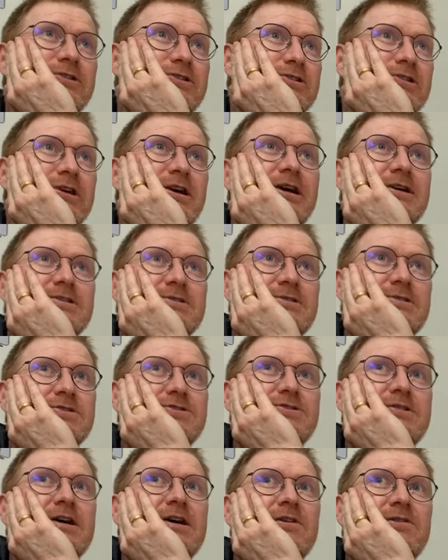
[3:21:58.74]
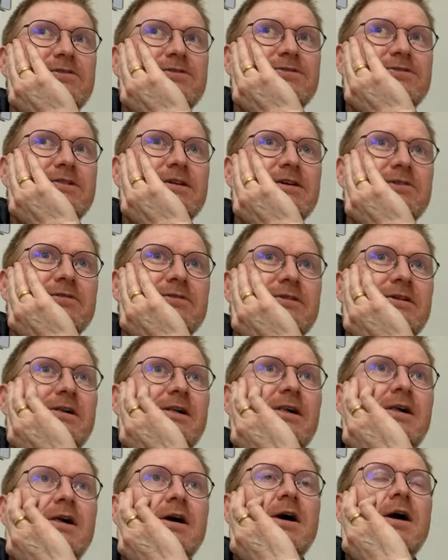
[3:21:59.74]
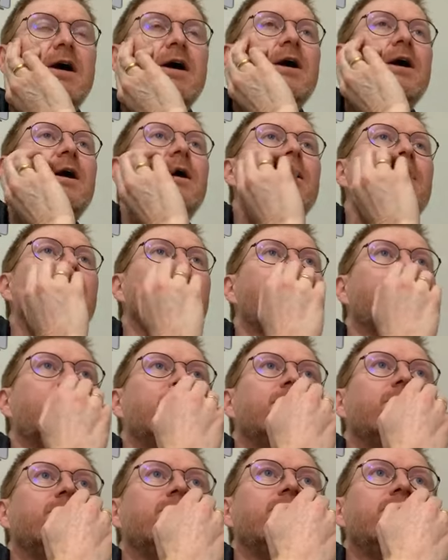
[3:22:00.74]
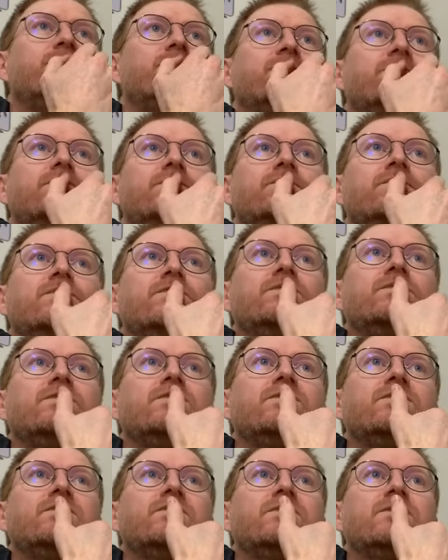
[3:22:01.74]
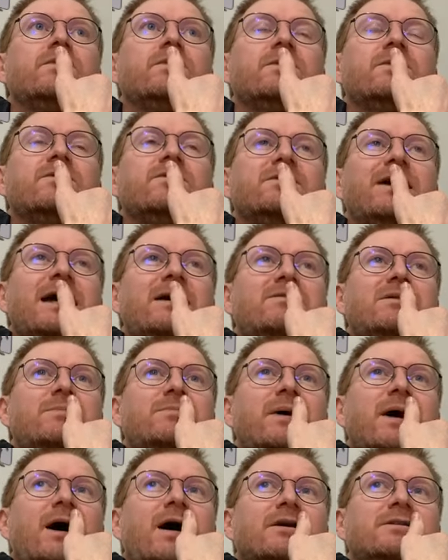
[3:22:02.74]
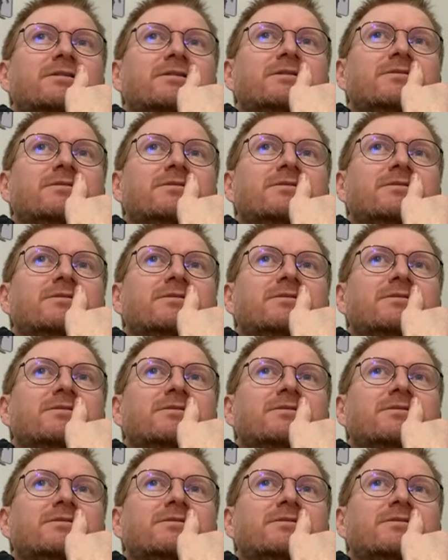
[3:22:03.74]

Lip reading: The knowledge dice and the stealth and stuff. The favourite